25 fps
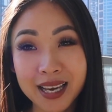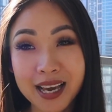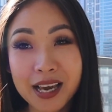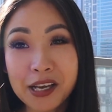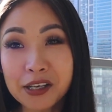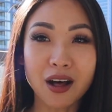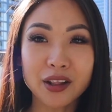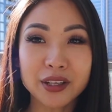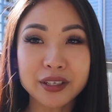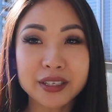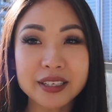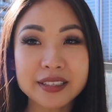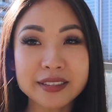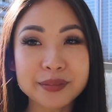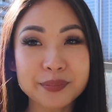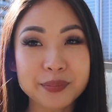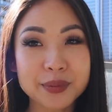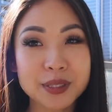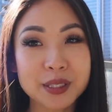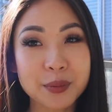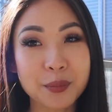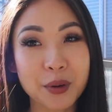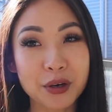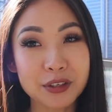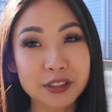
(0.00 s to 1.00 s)
Garlic is
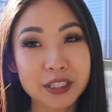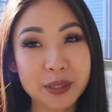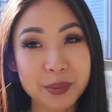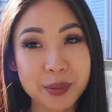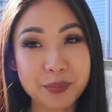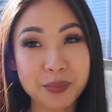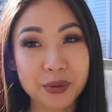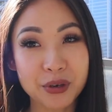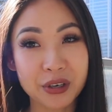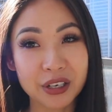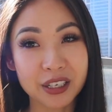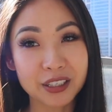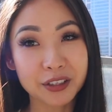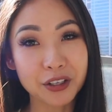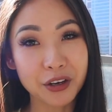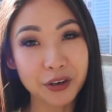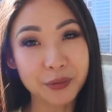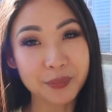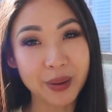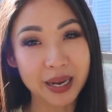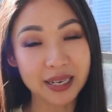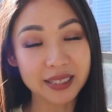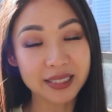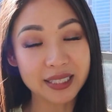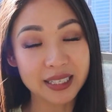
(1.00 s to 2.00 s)
supposed to be pretty low
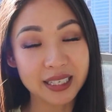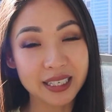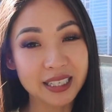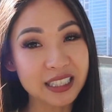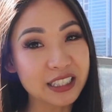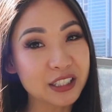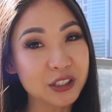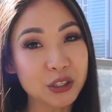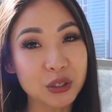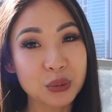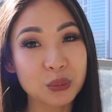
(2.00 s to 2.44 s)
maintenance.